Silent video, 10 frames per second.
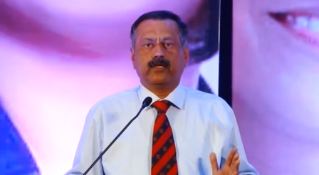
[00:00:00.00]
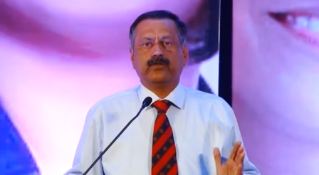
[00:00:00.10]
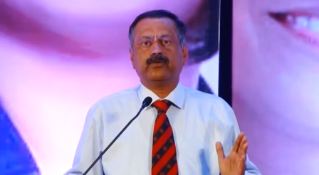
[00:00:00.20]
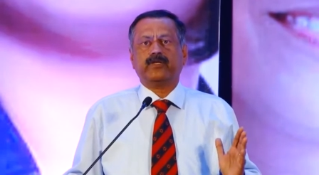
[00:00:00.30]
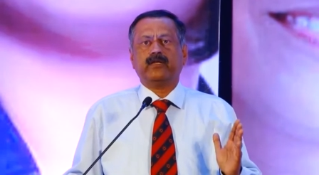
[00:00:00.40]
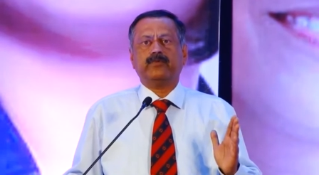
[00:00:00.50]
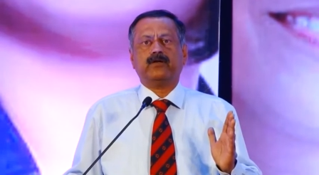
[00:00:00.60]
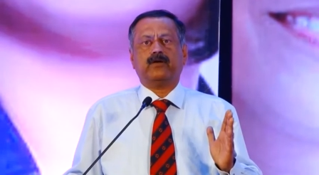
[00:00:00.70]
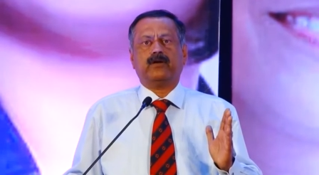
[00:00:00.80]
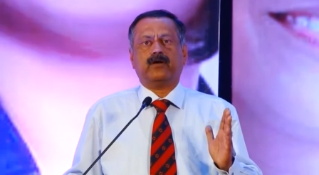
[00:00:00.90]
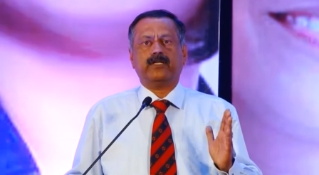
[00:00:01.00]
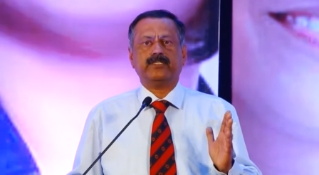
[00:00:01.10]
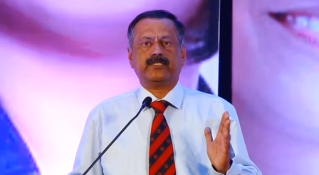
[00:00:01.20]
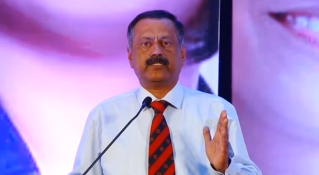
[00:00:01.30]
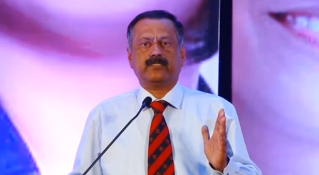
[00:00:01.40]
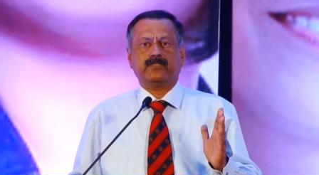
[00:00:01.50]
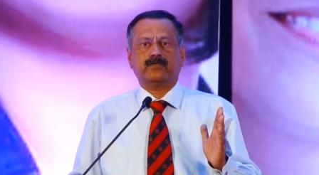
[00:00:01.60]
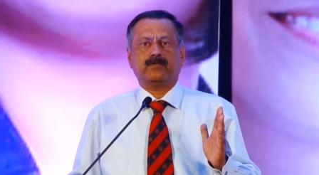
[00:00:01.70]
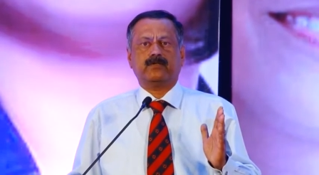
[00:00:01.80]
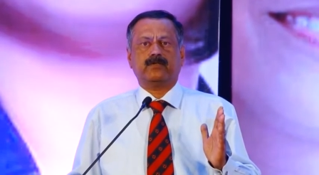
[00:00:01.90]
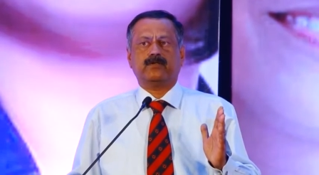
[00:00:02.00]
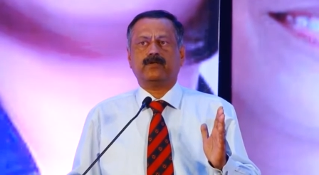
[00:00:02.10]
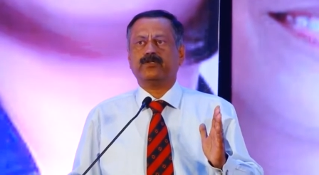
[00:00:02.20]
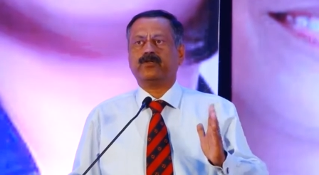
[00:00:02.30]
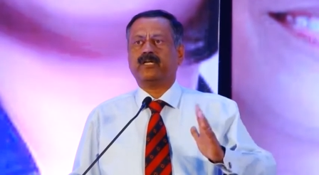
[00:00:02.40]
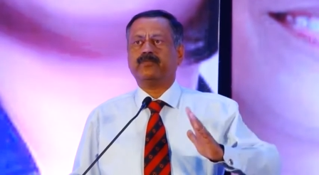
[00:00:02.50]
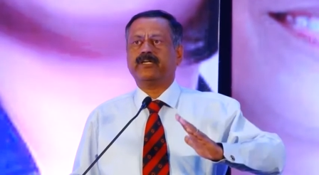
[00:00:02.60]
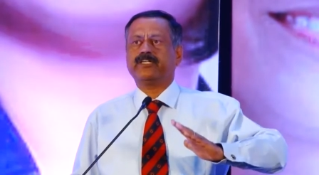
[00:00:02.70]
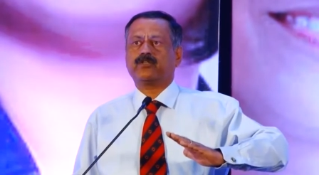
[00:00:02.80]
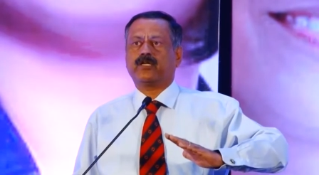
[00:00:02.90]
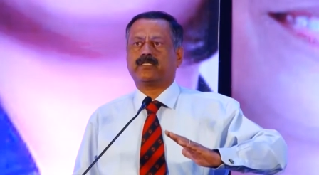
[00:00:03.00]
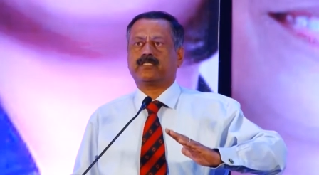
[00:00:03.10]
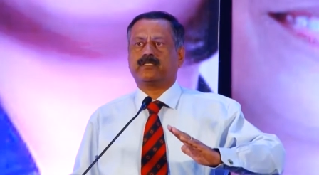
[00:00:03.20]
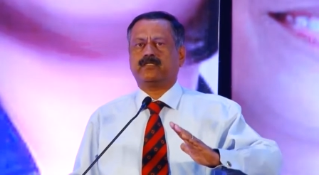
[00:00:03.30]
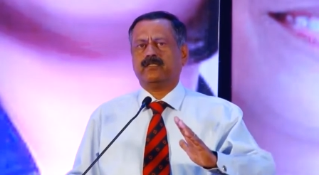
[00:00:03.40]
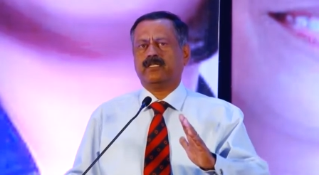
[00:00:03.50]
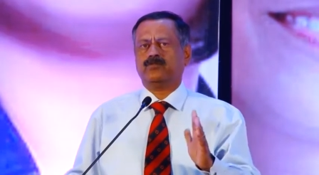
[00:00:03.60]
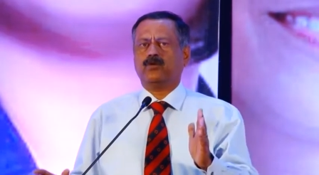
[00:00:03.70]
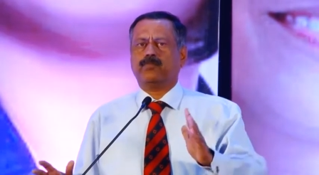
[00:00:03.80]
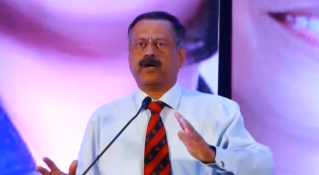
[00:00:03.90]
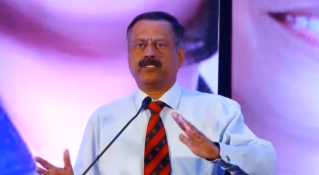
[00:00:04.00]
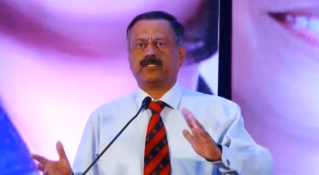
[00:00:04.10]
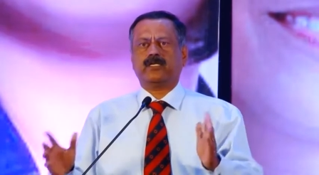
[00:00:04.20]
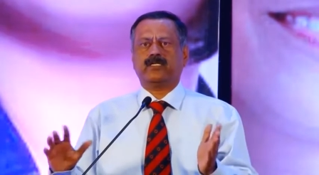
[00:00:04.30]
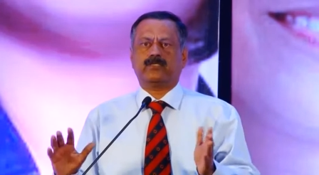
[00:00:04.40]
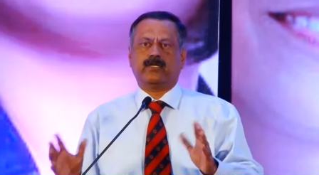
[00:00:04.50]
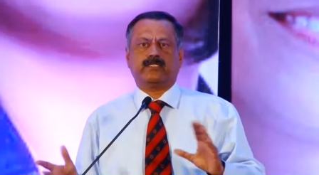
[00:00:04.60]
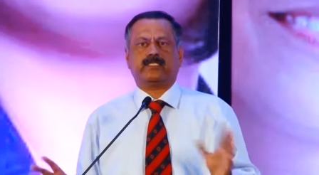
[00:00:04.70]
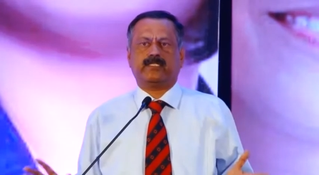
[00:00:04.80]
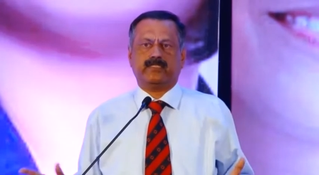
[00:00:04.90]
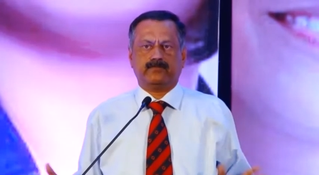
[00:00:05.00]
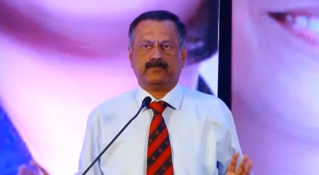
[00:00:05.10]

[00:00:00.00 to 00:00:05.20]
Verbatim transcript: You can be honest or you can be dishonest. There is no partial dishonesty.